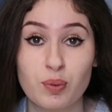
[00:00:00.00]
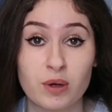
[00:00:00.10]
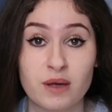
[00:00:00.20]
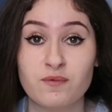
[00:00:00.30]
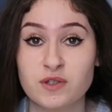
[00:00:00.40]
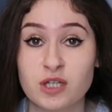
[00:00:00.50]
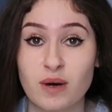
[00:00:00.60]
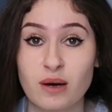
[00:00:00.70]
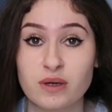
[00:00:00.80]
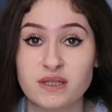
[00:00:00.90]
we put it in for
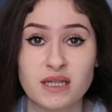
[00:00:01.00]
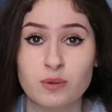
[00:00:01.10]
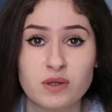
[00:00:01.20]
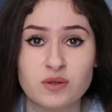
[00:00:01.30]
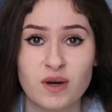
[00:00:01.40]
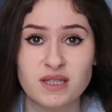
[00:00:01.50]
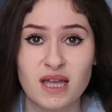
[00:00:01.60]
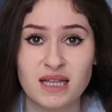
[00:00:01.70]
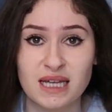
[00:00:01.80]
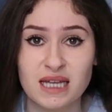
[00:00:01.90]
2 hours and it wasn't ready
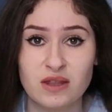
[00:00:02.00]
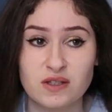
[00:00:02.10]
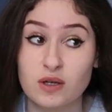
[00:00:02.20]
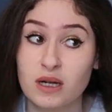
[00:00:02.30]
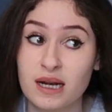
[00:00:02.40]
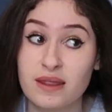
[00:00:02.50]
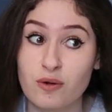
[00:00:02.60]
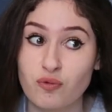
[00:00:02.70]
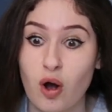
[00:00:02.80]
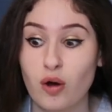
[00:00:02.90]
then either, so clearly
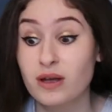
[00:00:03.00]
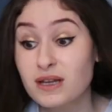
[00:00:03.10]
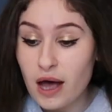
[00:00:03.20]
they're wrong.